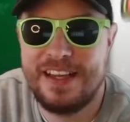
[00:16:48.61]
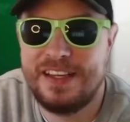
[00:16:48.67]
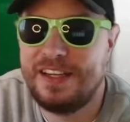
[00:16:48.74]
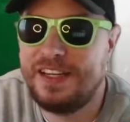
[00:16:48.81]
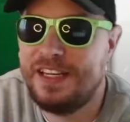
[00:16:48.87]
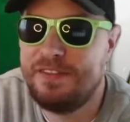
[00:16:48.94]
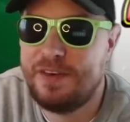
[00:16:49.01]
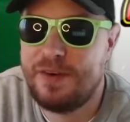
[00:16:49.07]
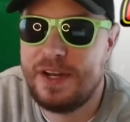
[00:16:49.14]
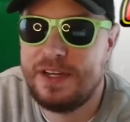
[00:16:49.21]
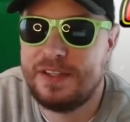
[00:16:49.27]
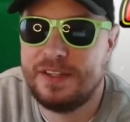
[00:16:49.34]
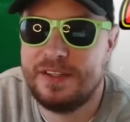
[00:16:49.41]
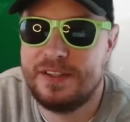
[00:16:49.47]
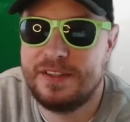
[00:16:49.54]
I'm going to leave it
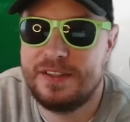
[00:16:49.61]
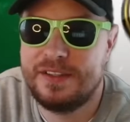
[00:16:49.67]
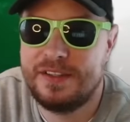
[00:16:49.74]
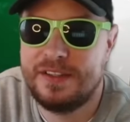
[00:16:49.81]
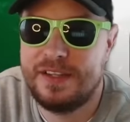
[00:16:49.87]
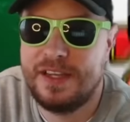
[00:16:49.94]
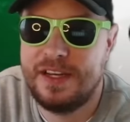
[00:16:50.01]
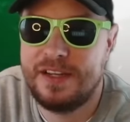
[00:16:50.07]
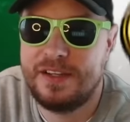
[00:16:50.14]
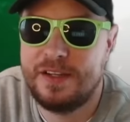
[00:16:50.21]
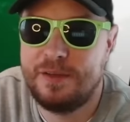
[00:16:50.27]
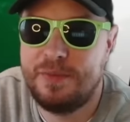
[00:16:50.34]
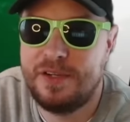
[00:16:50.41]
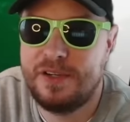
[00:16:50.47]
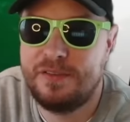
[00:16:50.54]
running though. And I'm
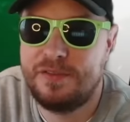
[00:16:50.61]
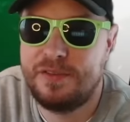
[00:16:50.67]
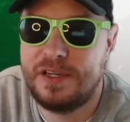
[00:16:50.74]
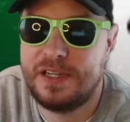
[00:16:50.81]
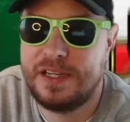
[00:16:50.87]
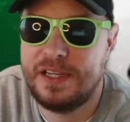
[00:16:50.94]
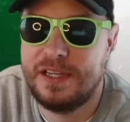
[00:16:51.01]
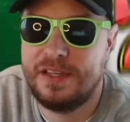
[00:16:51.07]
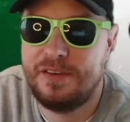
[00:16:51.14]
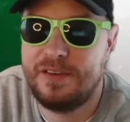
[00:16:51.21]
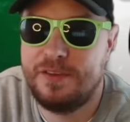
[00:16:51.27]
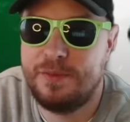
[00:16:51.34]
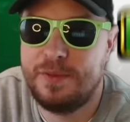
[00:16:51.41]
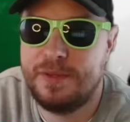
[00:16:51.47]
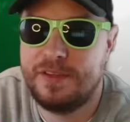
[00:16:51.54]
going to put on for like
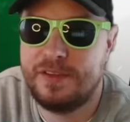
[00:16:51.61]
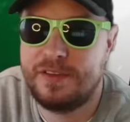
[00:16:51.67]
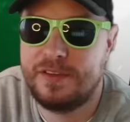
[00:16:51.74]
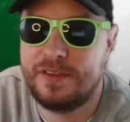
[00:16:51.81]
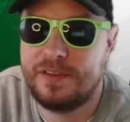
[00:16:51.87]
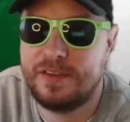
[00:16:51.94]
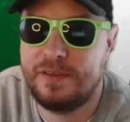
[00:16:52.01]
100 spins.